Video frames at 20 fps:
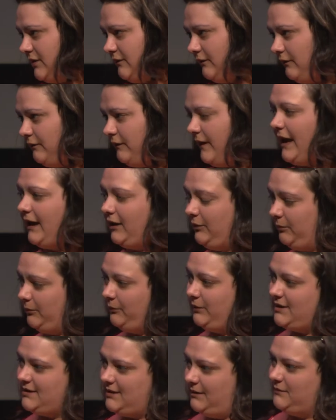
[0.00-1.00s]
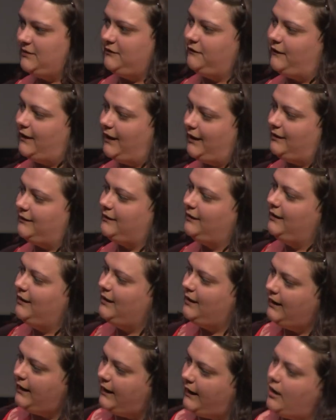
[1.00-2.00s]
of effect, but we seem to find
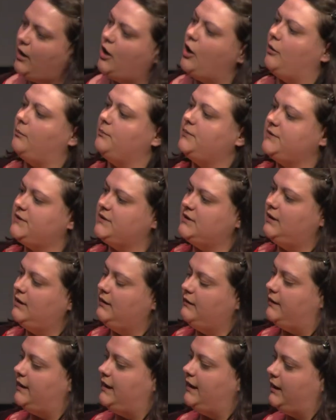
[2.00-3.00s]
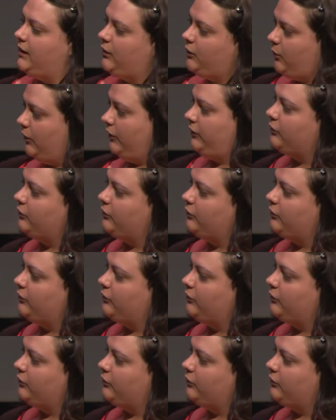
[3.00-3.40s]
it ups the quantal